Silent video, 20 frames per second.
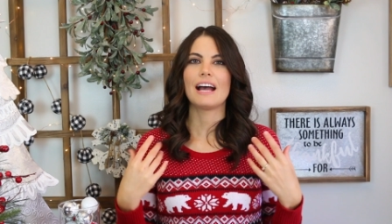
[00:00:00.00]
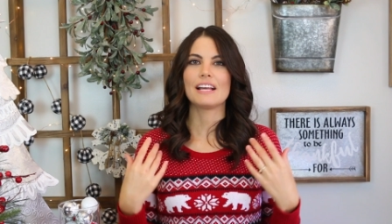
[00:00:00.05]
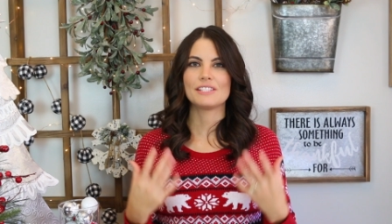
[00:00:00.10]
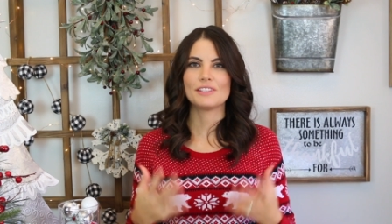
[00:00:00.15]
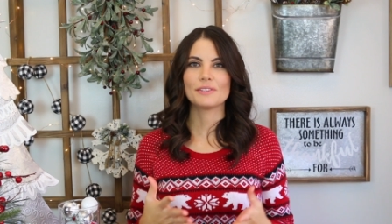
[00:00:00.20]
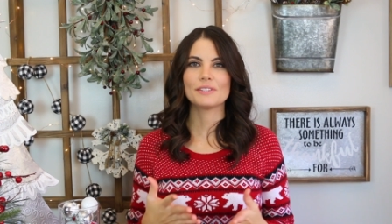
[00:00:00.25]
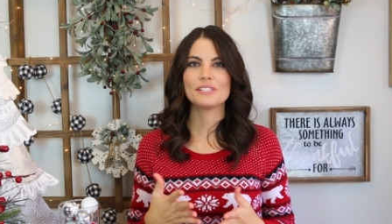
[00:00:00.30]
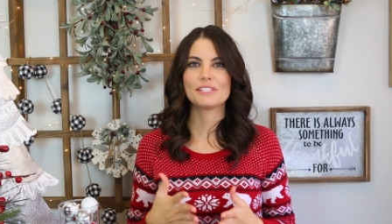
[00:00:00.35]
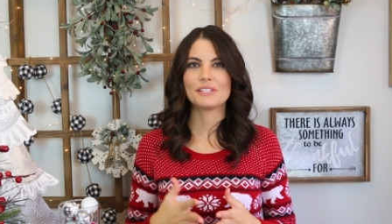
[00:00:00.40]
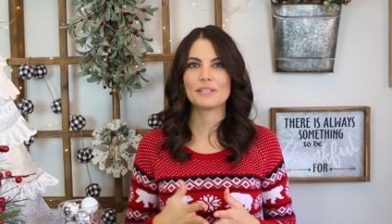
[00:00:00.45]
I
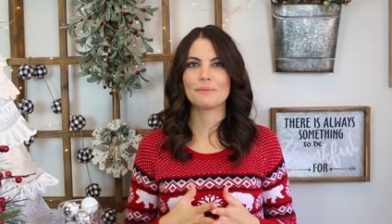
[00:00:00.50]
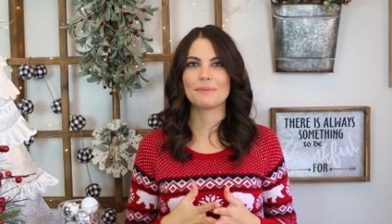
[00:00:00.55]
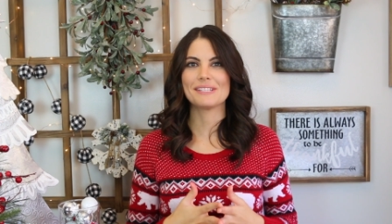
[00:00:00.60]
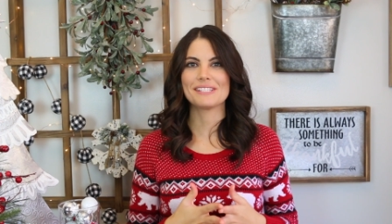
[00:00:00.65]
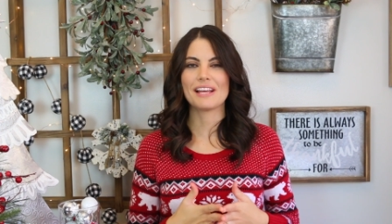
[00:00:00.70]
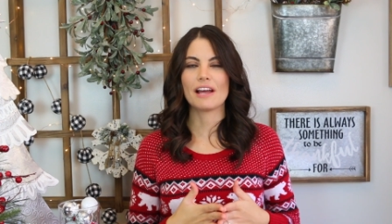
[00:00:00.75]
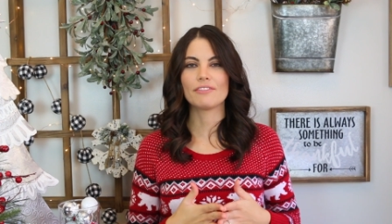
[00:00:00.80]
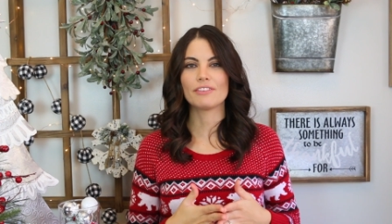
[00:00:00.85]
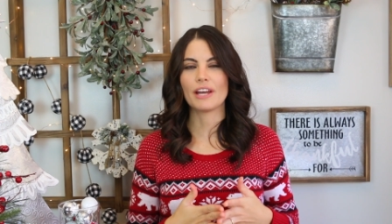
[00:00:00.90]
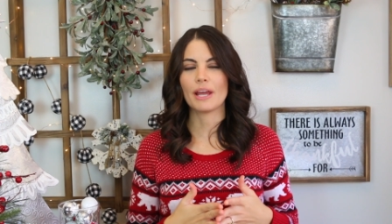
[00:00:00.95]
still consider
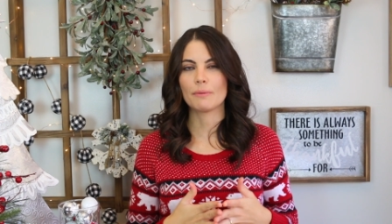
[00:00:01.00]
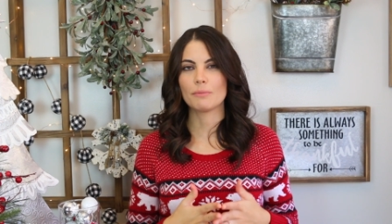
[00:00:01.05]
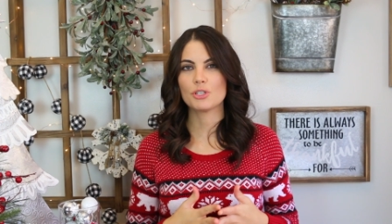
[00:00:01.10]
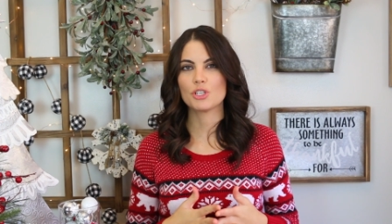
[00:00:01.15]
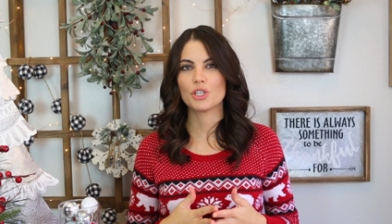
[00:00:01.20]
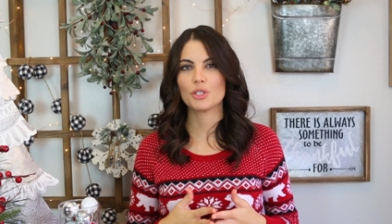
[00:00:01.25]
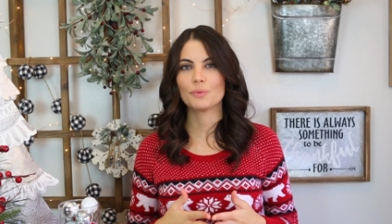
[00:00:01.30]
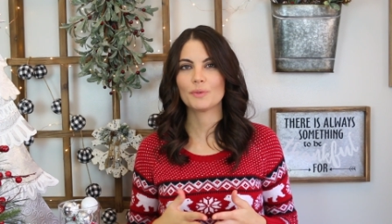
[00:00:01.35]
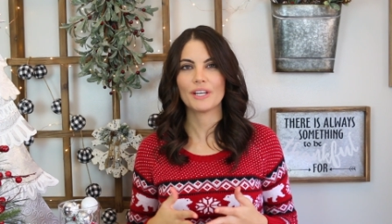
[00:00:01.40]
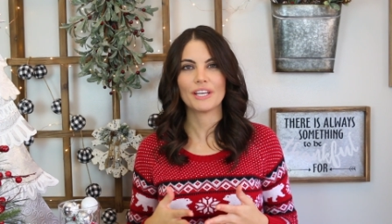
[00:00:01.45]
myself an
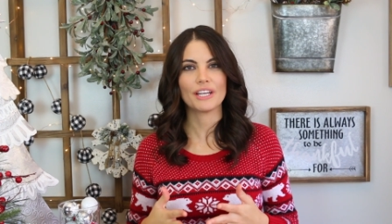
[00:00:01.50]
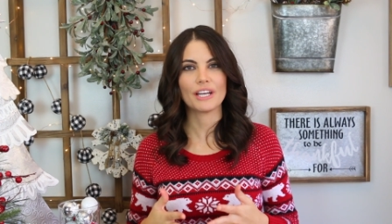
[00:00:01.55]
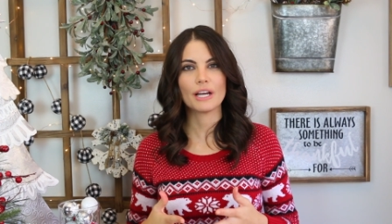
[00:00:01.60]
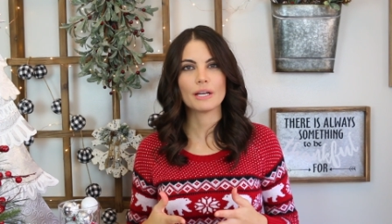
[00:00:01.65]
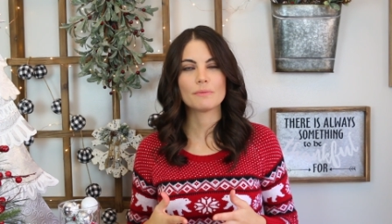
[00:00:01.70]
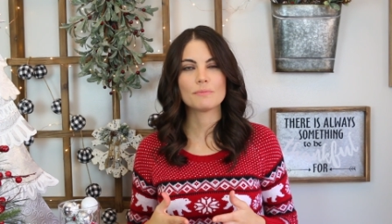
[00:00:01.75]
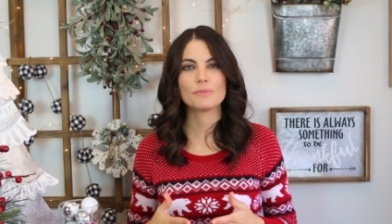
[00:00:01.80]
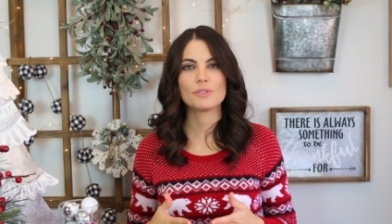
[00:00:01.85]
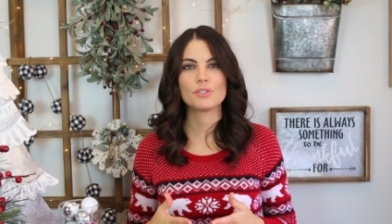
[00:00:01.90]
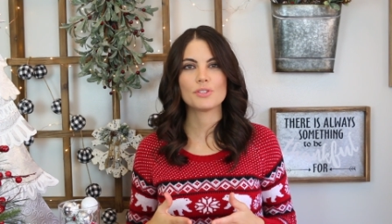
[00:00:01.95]
amateur when it
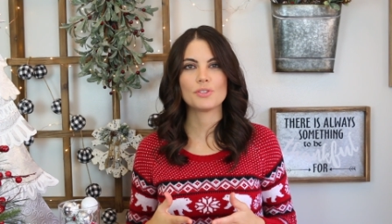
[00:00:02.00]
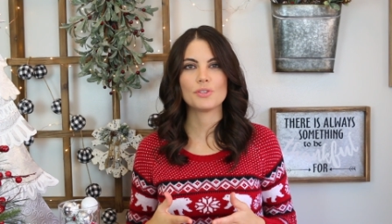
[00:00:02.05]
comes